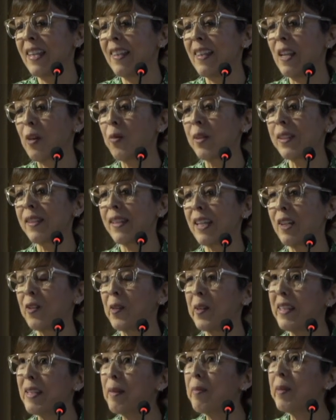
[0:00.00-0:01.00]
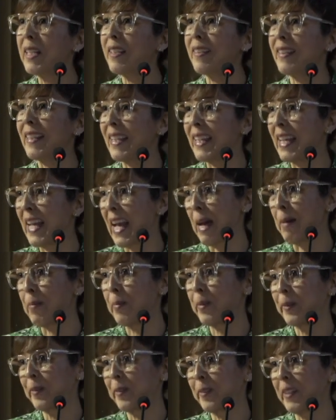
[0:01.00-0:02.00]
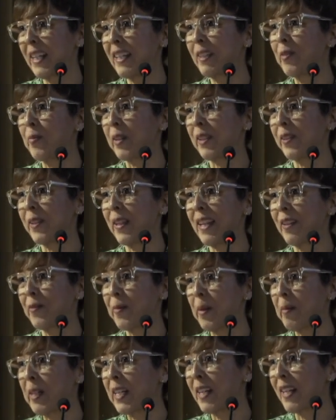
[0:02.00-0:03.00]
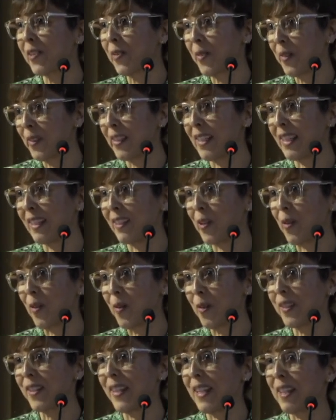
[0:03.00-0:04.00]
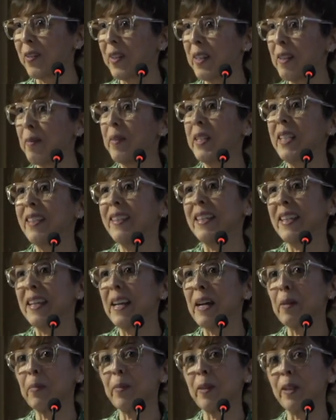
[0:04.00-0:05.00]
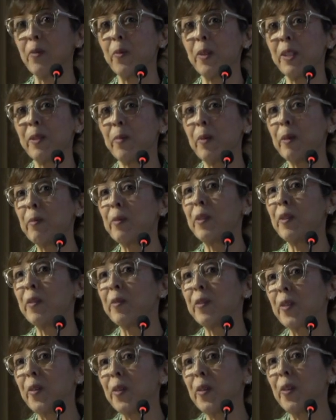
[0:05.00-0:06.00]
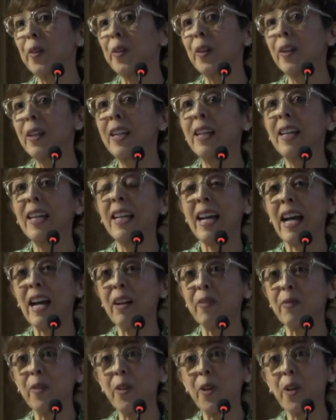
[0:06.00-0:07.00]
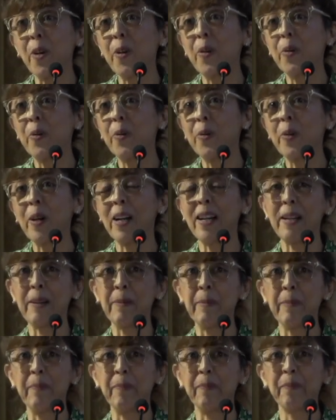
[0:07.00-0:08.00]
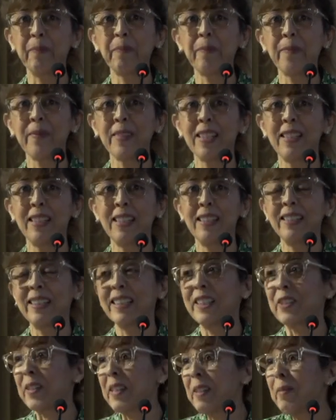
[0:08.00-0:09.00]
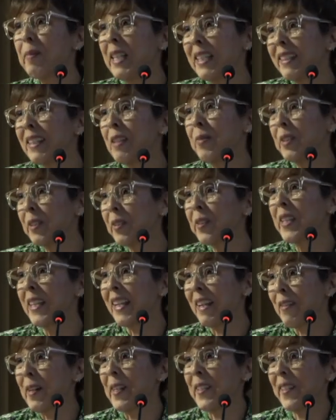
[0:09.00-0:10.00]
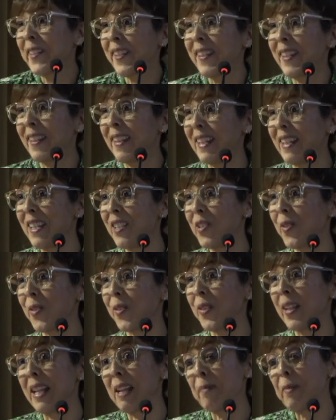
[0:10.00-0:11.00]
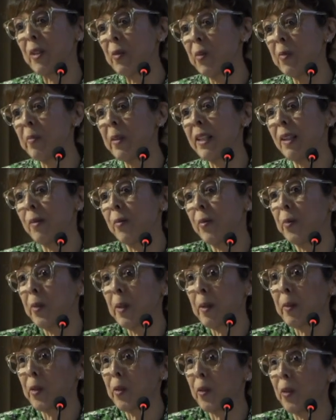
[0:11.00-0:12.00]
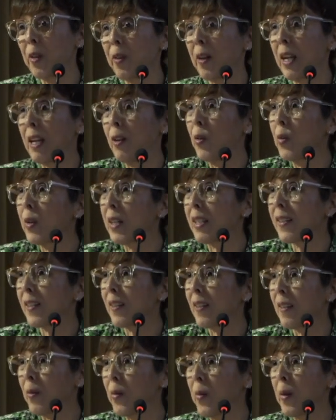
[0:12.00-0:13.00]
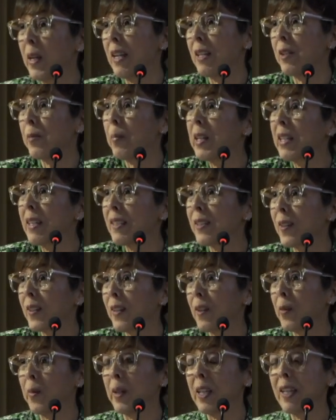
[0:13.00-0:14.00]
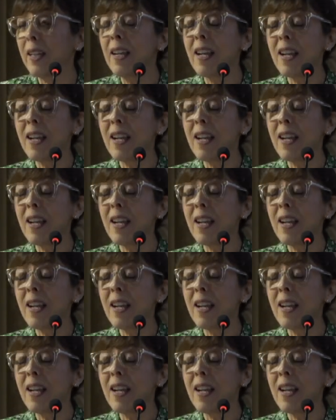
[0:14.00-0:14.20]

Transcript: there was the credibility gap, right? What Rebecca Solnit calls the credibility gap, in which people of color have no um, credibility when talking about certain issues. And I'm a woman, I'm a woman of color, I look a certain way, I speak a certain way.